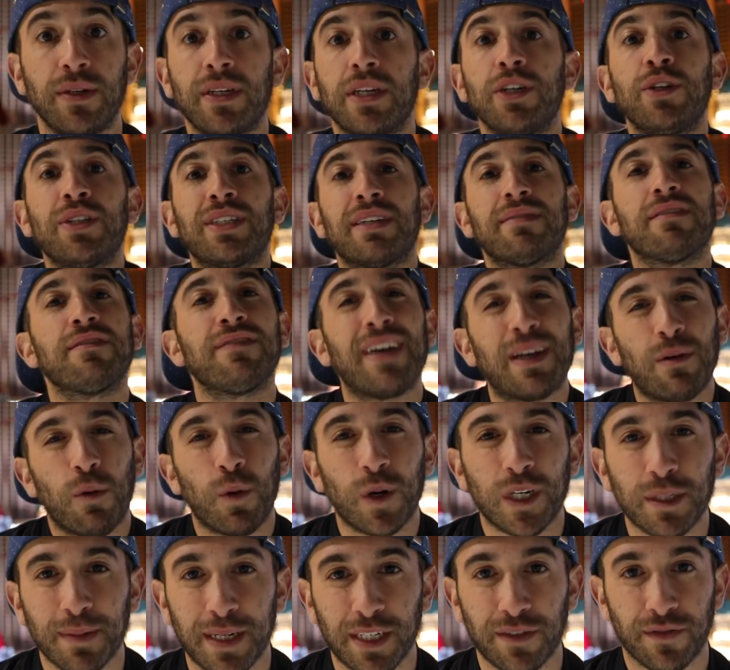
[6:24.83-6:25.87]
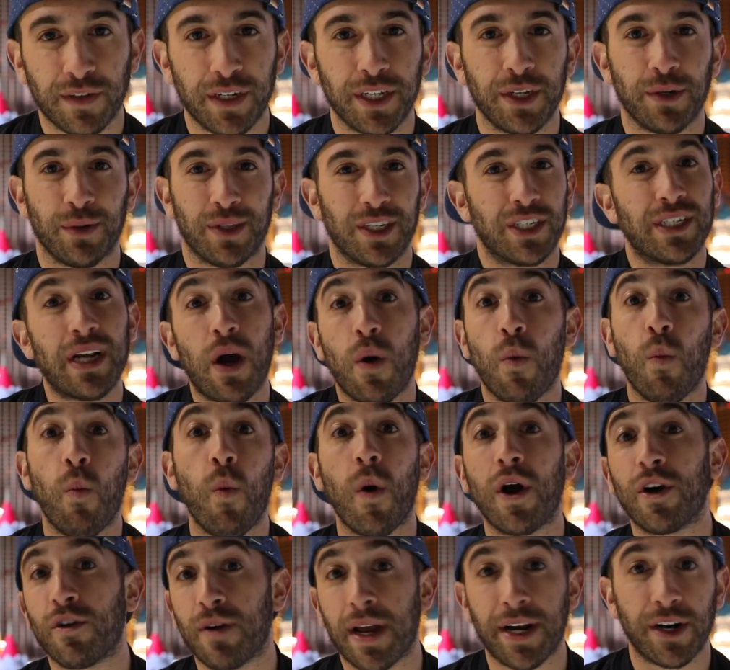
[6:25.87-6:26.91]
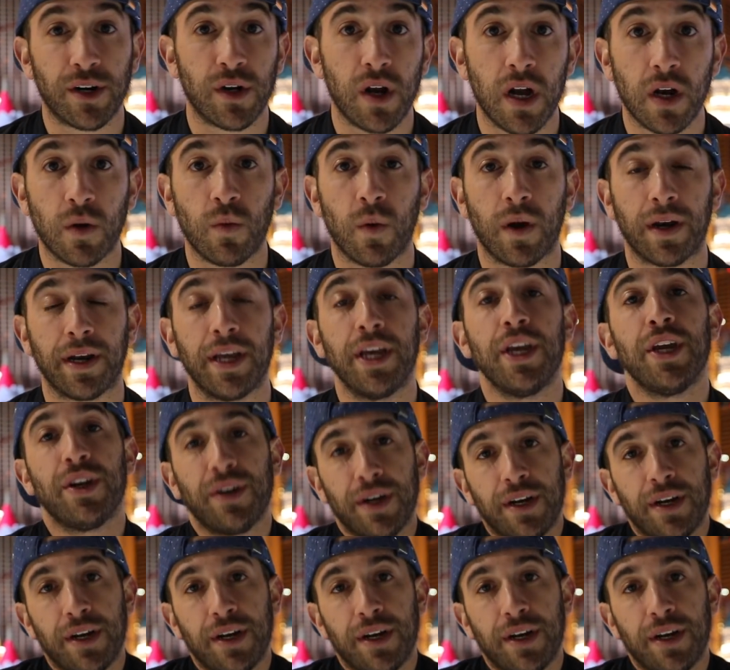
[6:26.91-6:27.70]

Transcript: You just have to find what works best for you. There's not one right or wrong one.